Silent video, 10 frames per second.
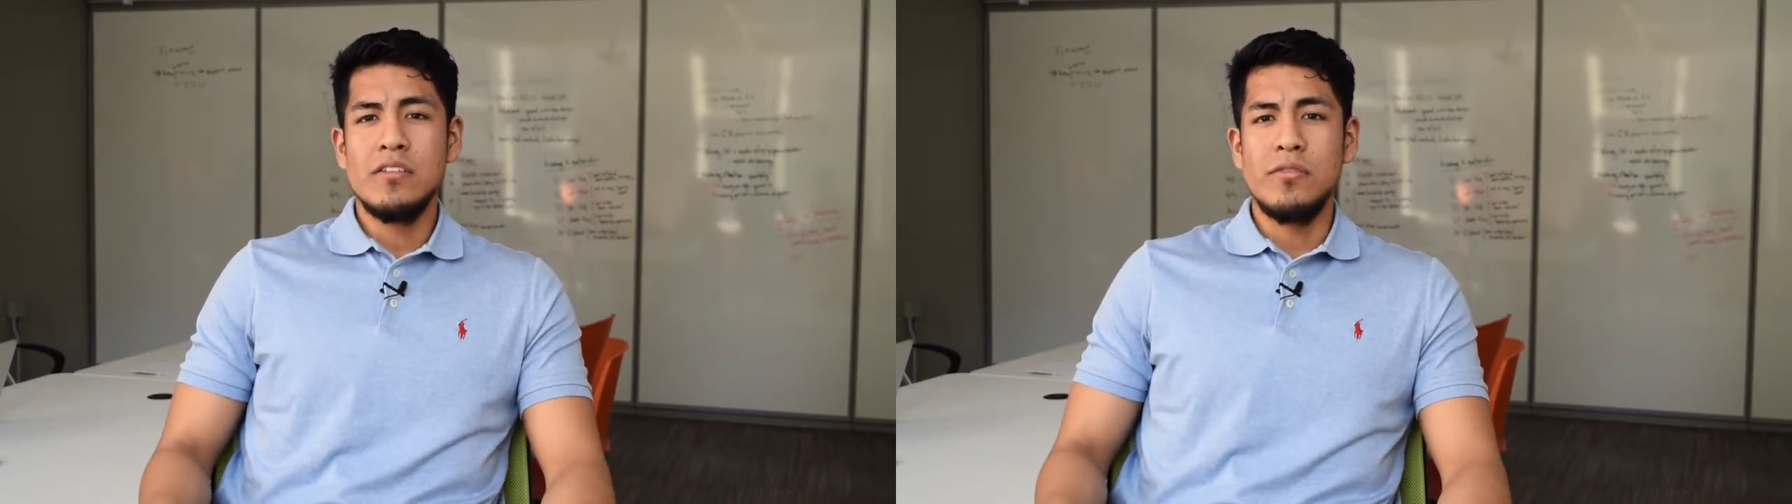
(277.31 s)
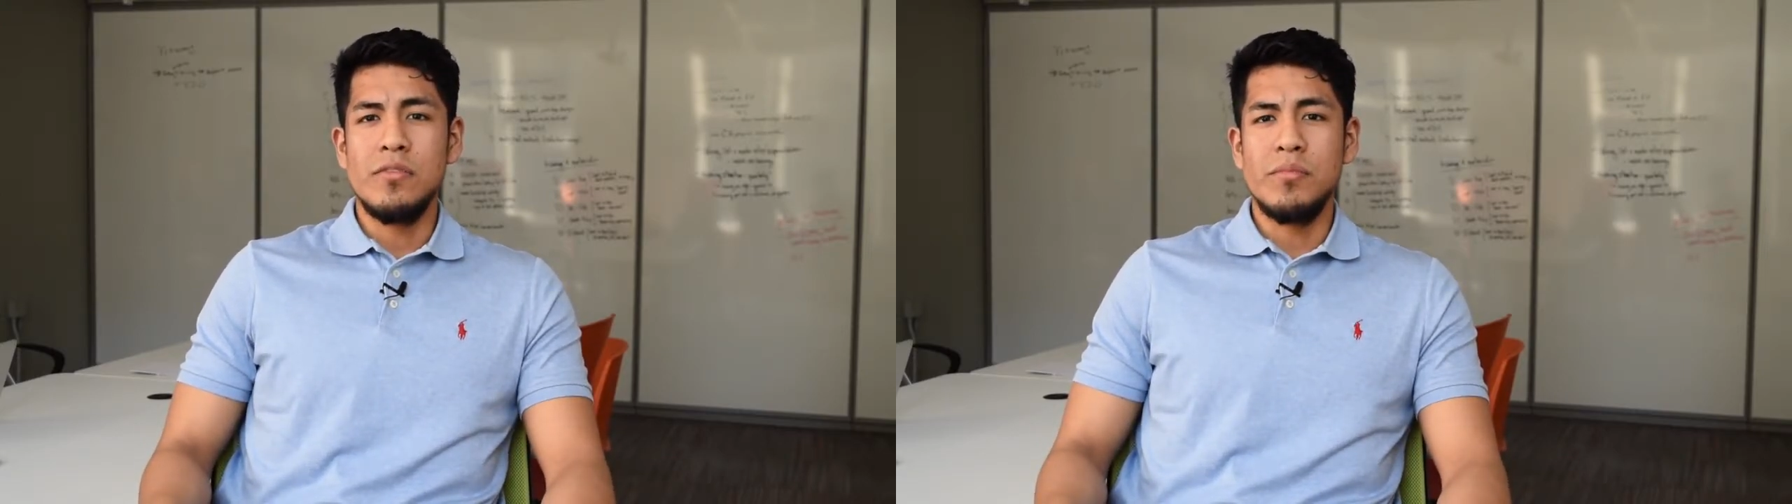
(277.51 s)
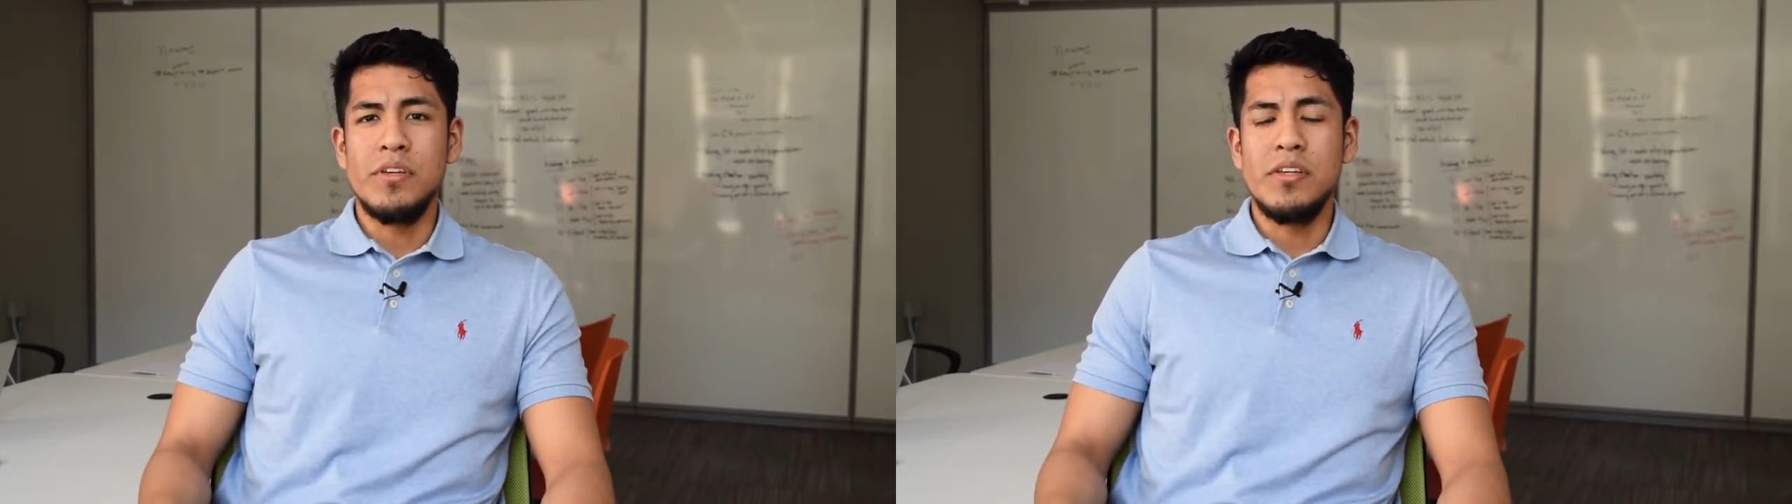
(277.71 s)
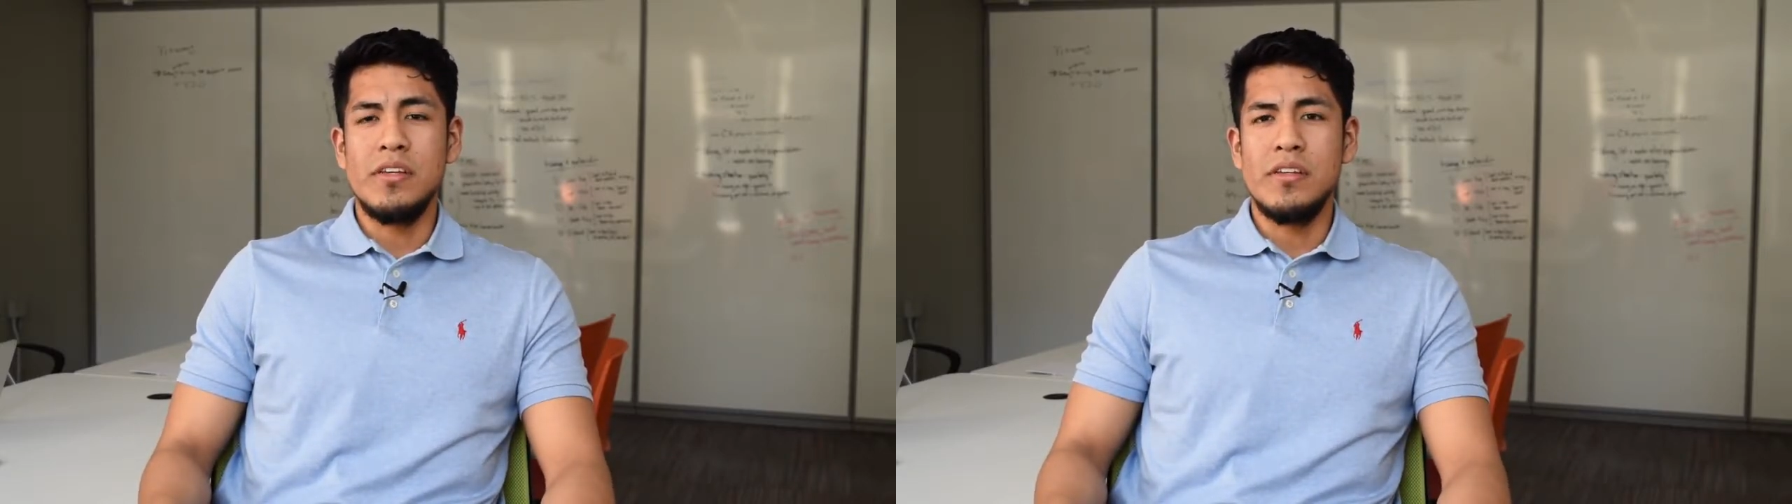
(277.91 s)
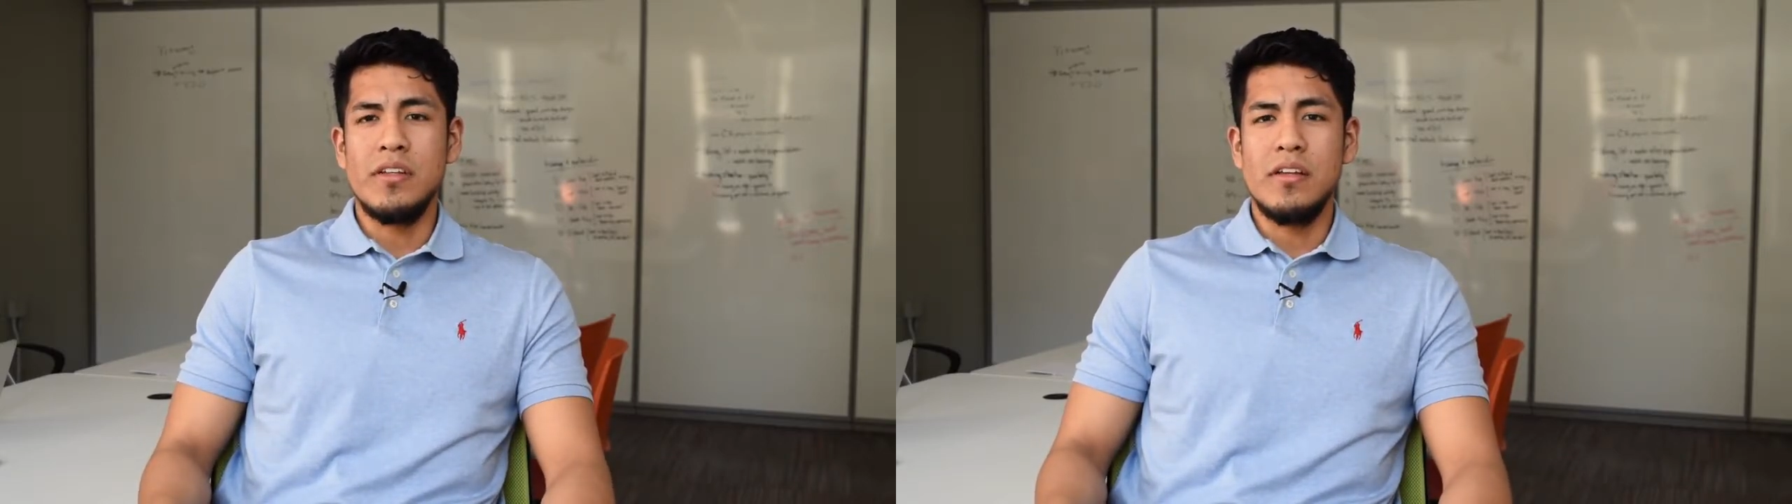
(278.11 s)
So for me,